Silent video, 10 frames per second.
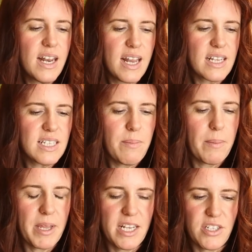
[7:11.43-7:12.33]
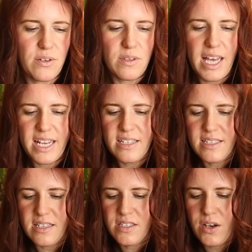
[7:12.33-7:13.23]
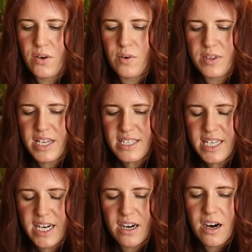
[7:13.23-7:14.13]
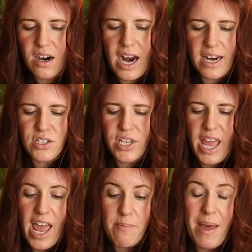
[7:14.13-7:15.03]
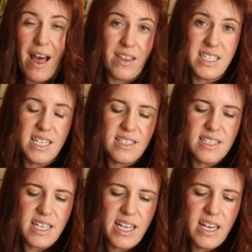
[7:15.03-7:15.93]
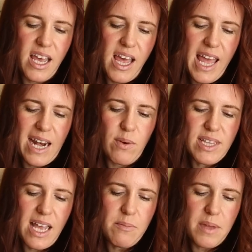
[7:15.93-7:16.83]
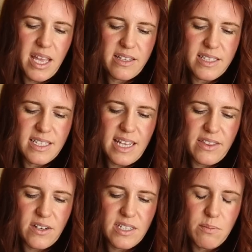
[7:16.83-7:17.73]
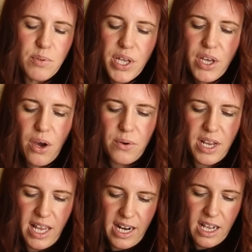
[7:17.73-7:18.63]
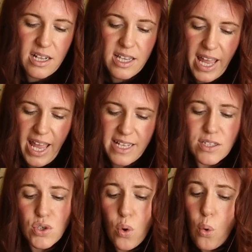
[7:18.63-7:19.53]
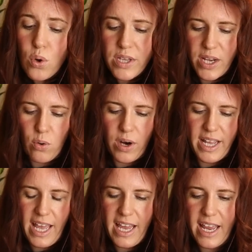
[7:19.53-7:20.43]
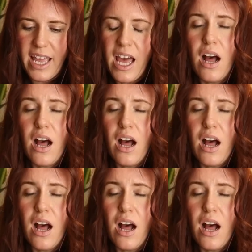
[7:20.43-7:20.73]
Next up, I'm gonna do lettuce. So these here are actually a pelleted seed. And what that means is that they're simply coated in a clay. It's totally organic.